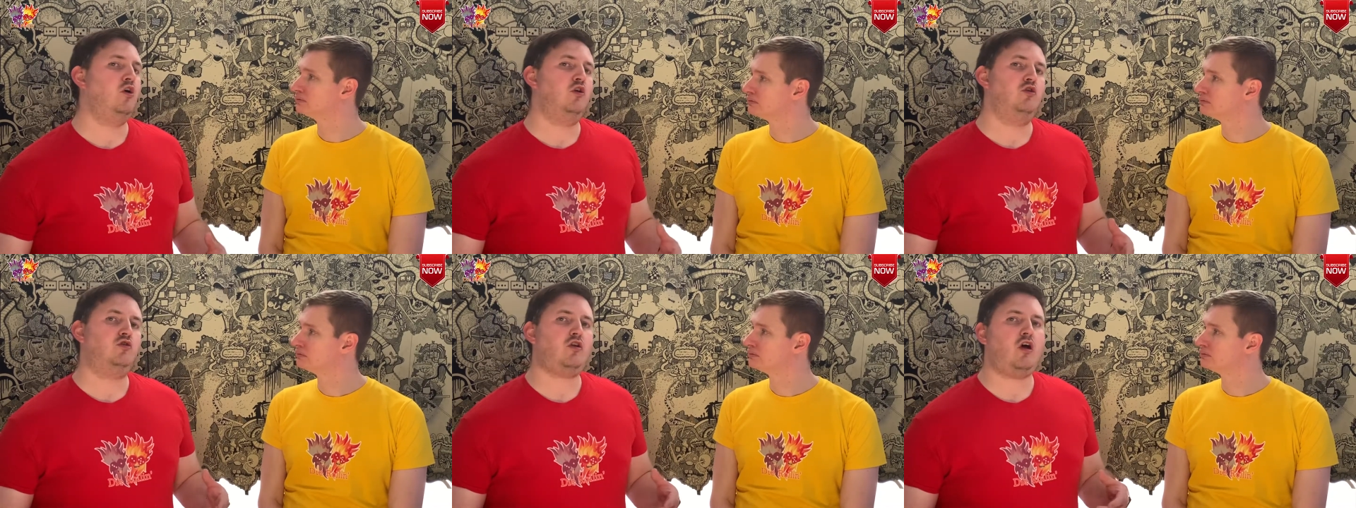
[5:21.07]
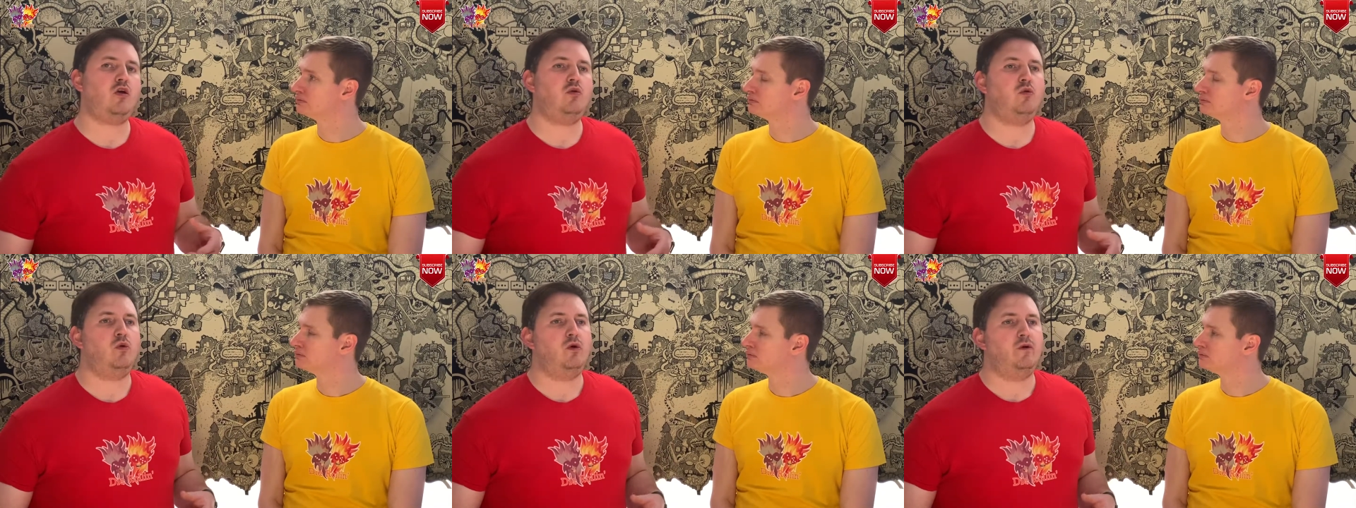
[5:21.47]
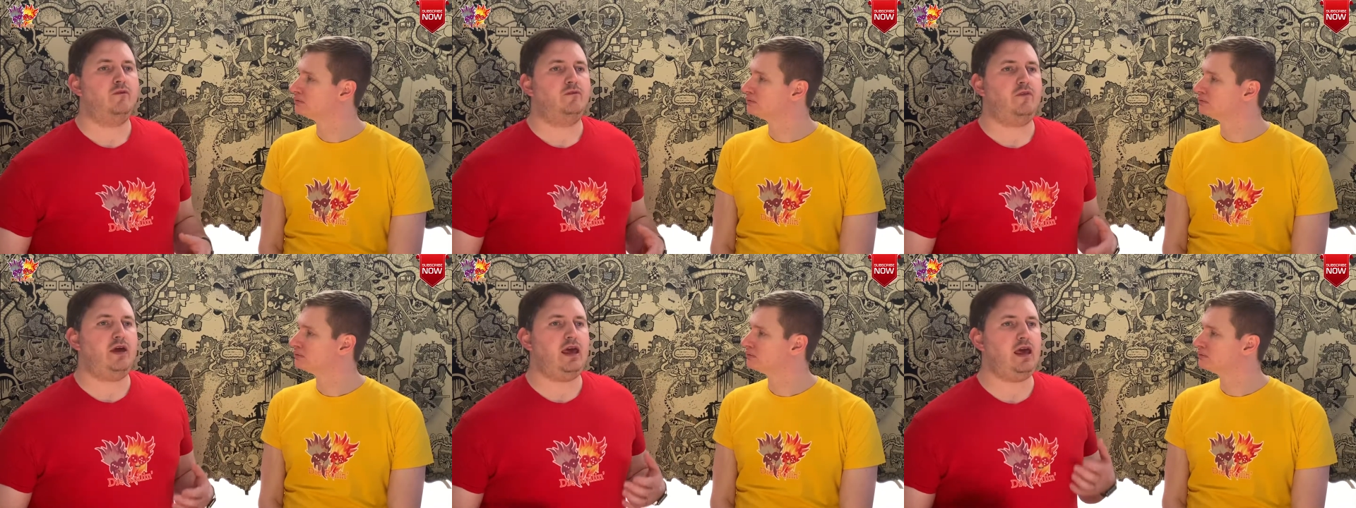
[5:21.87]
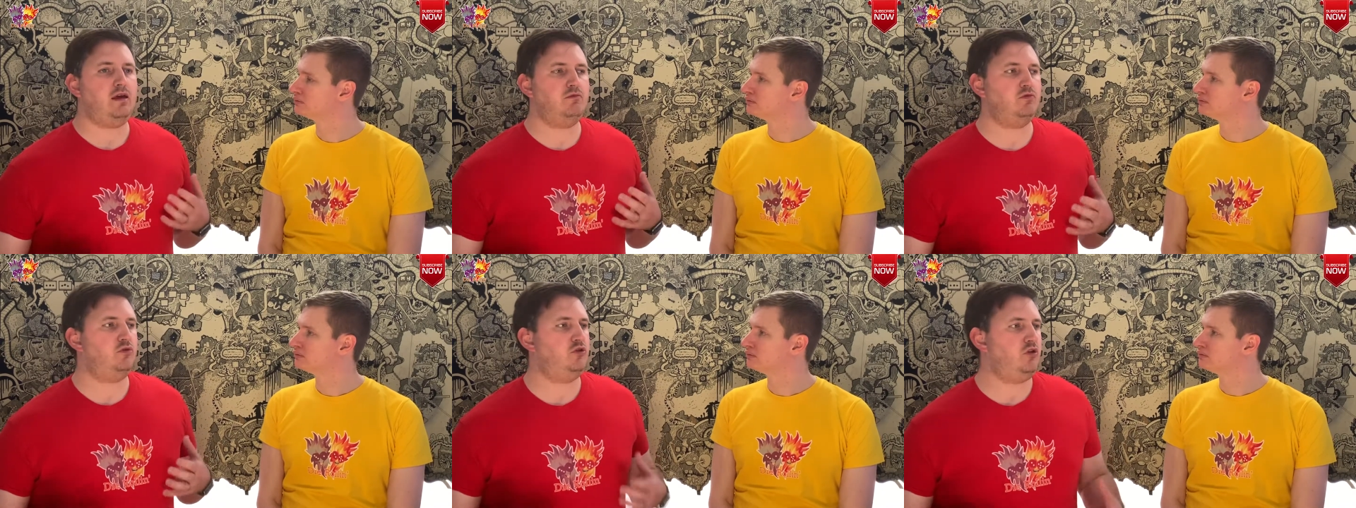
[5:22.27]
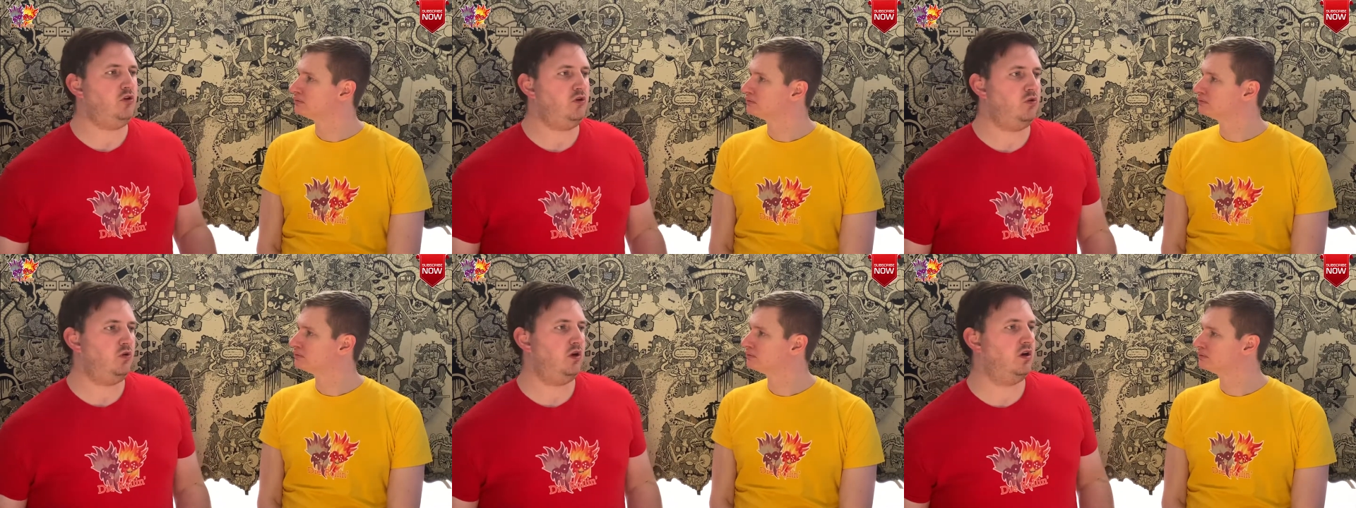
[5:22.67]
Speaker 1: So for him
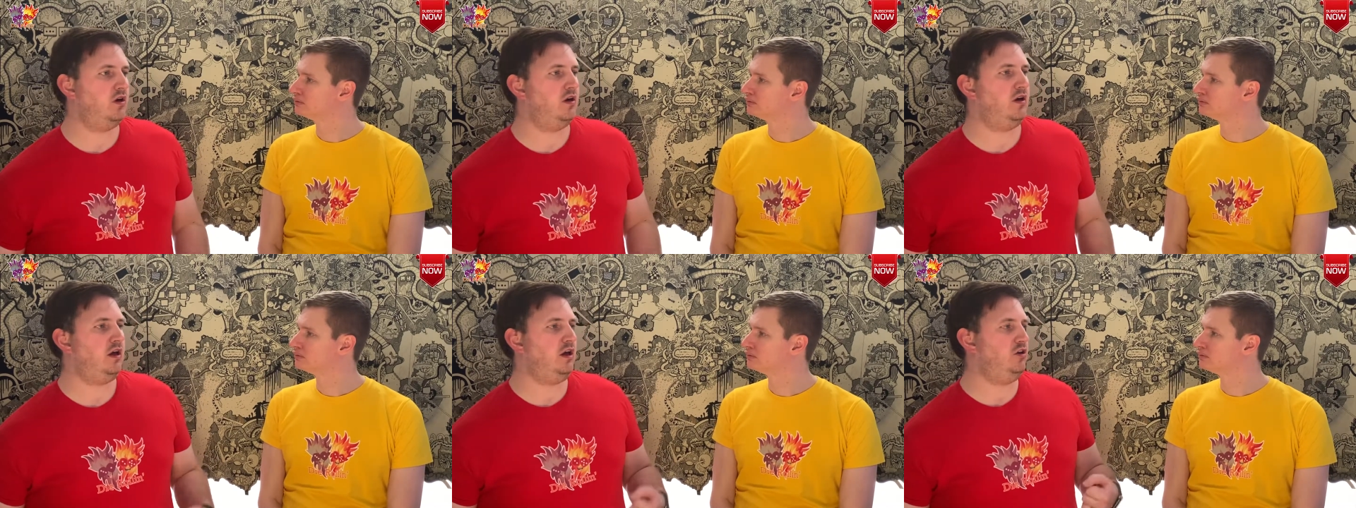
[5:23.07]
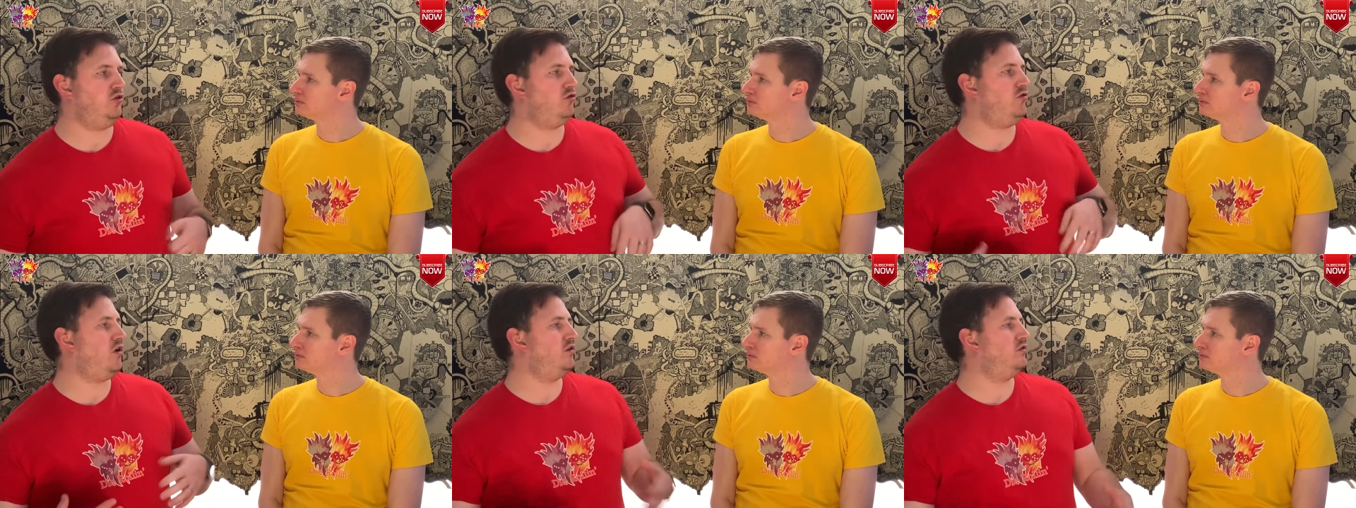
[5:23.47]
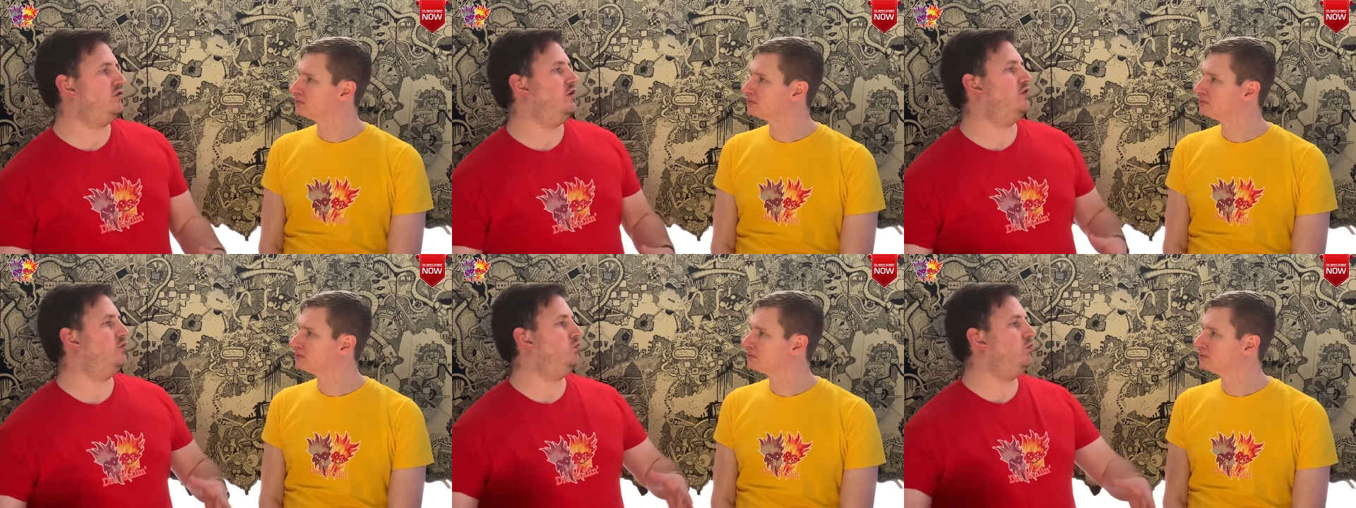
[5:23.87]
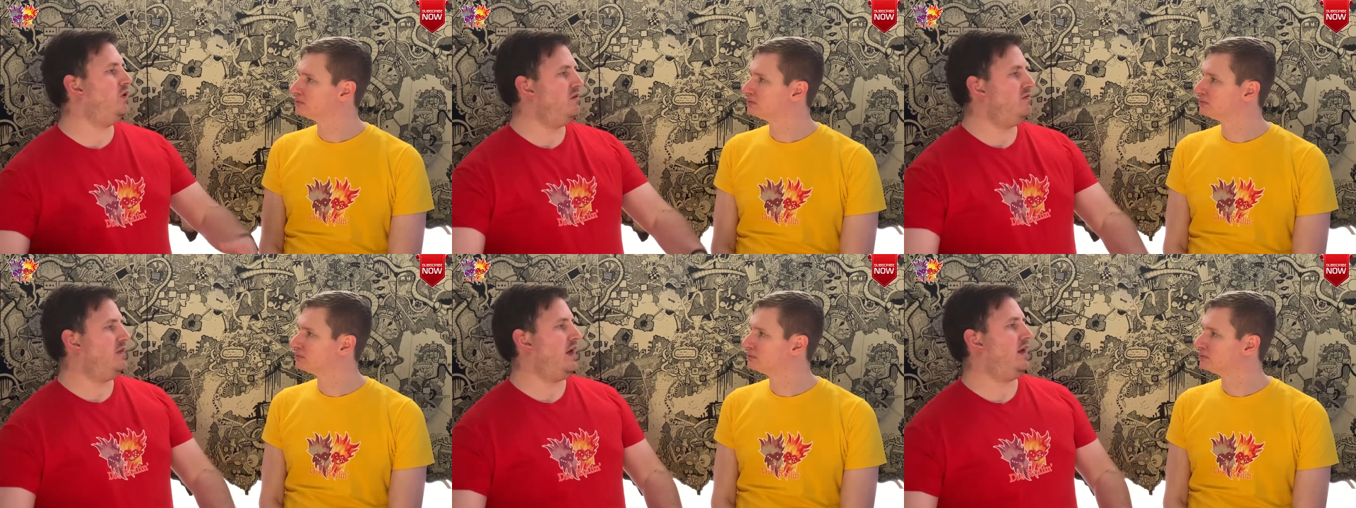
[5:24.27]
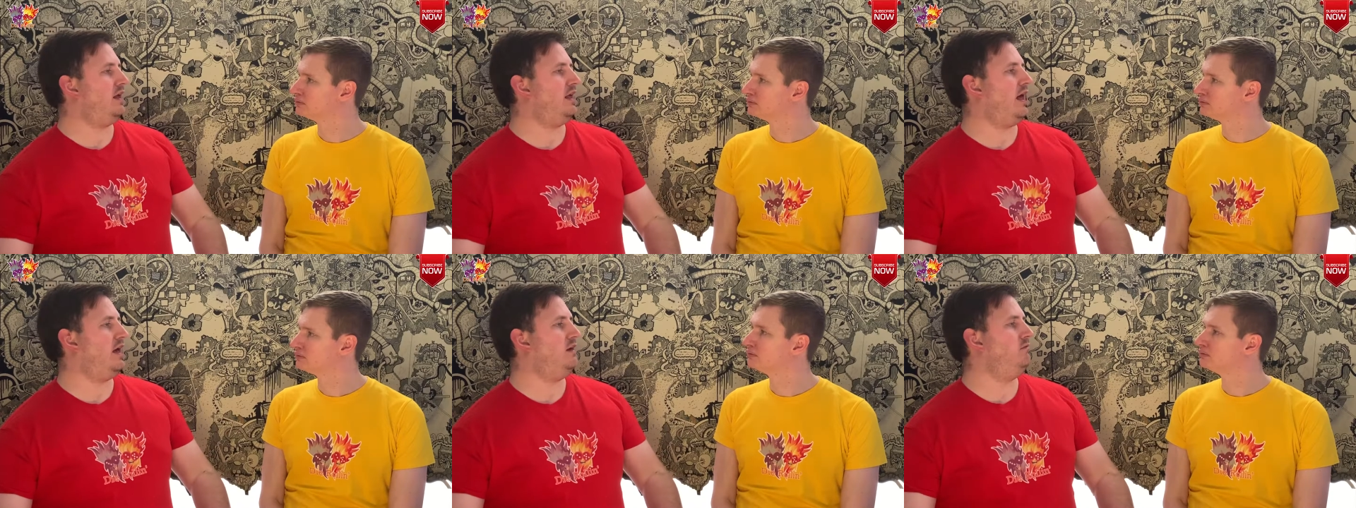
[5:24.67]
to entrust us with that
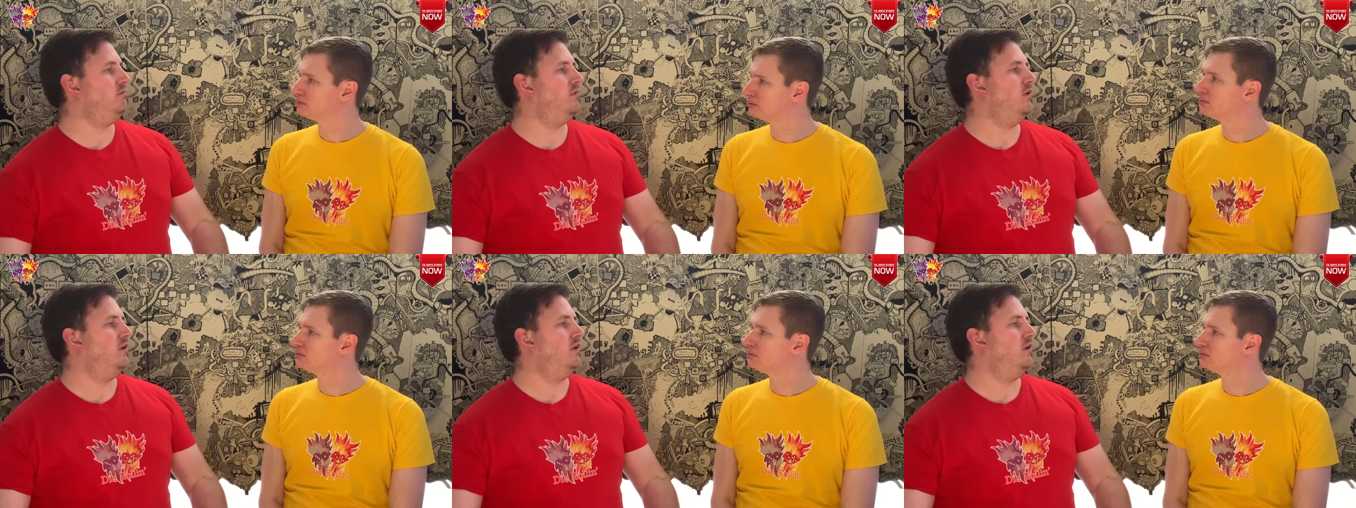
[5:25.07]
game